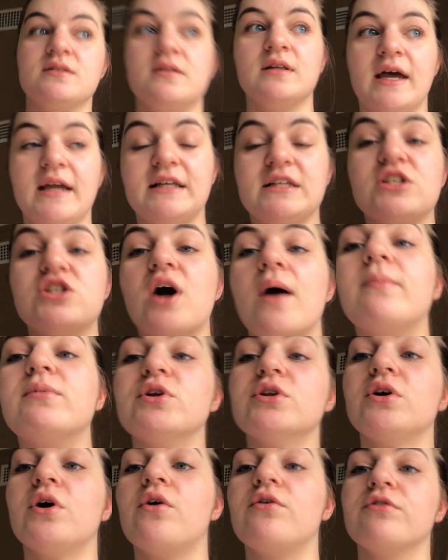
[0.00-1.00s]
like
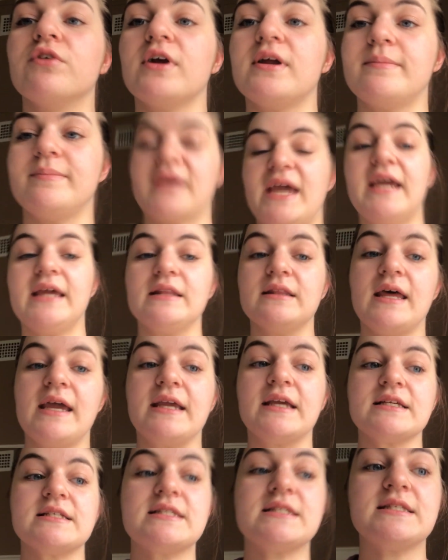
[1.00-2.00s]
doubled over in pain,
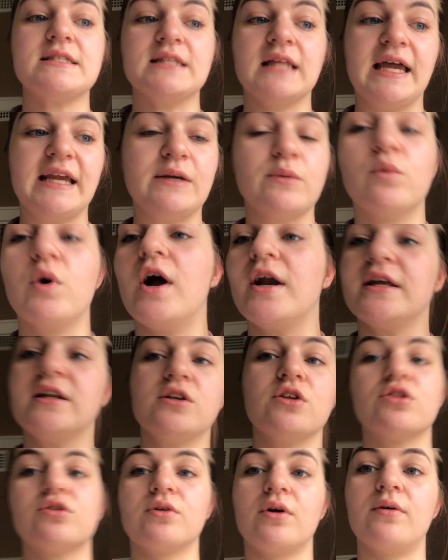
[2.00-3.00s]
like
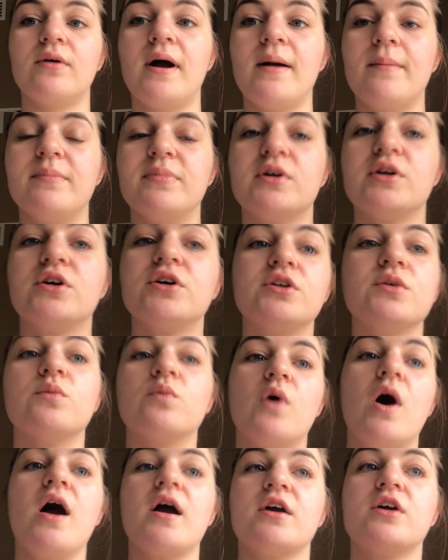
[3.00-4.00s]
wanted to throw up, couldn't
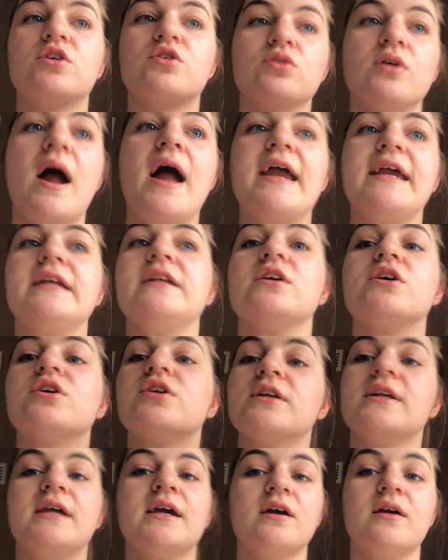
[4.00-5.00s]
walk, crying,
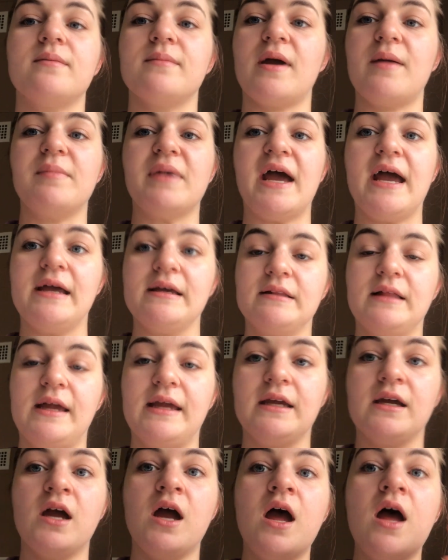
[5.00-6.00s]
couldn't carry my bag,
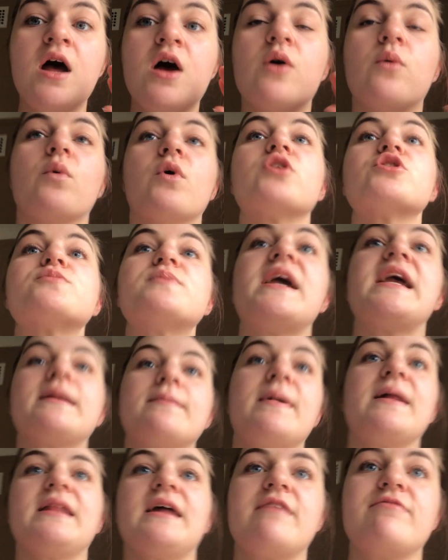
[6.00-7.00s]
like worst pain
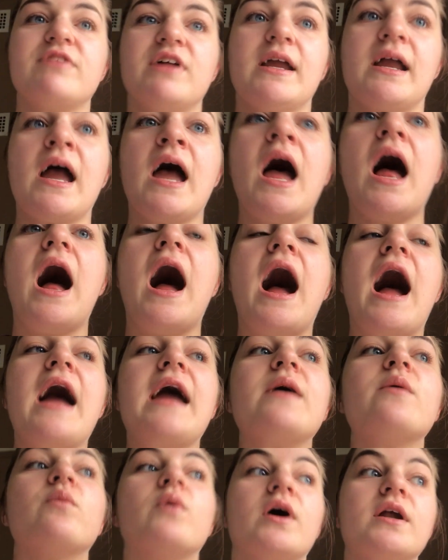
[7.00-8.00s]
in my life. Like,
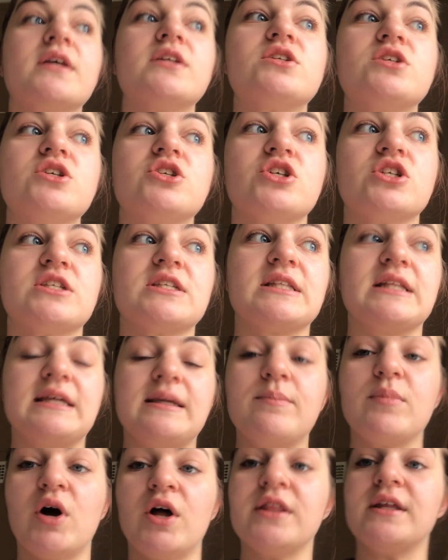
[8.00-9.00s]
I wanted to just
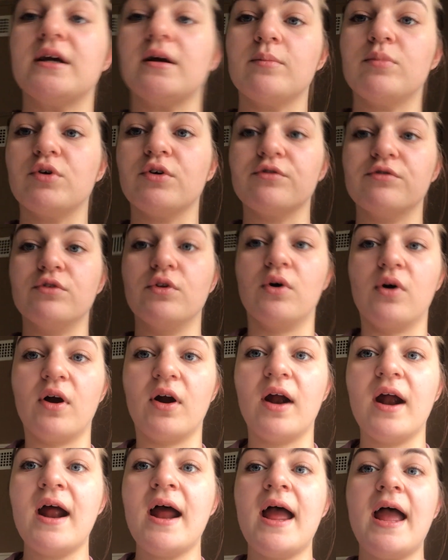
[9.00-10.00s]
sleep on the airport
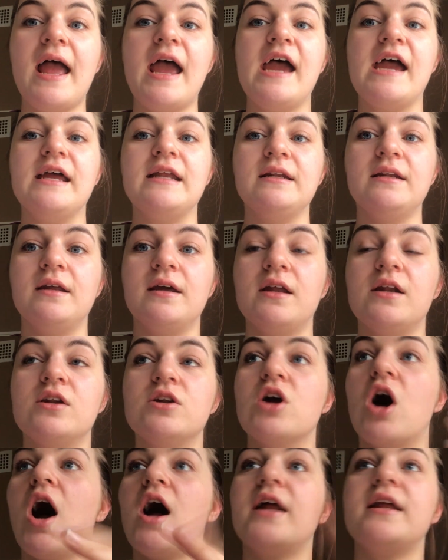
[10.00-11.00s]
floor and
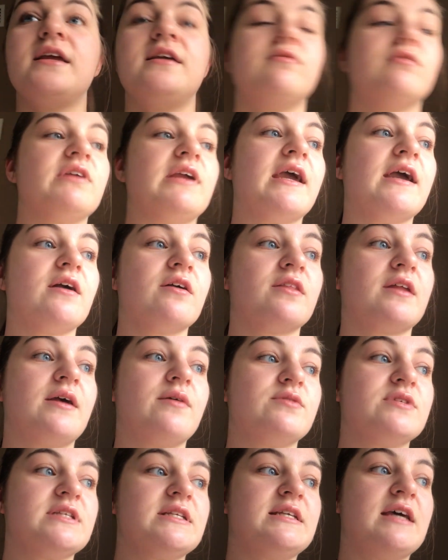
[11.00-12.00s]
not even care that
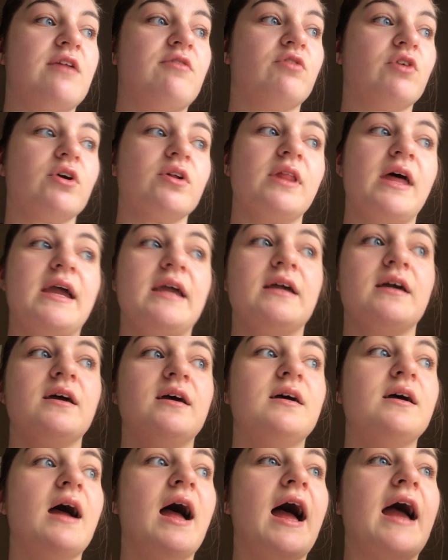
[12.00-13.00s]
I was in Denver. Like,
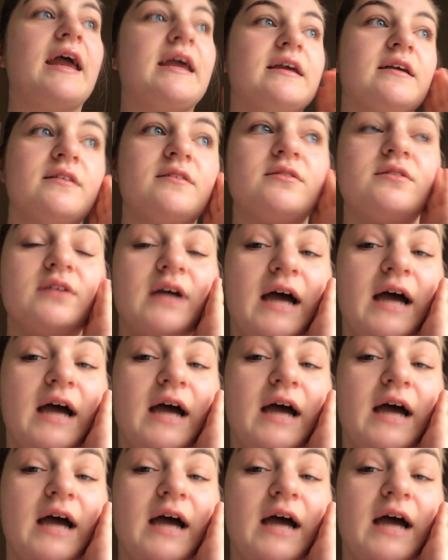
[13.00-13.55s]
I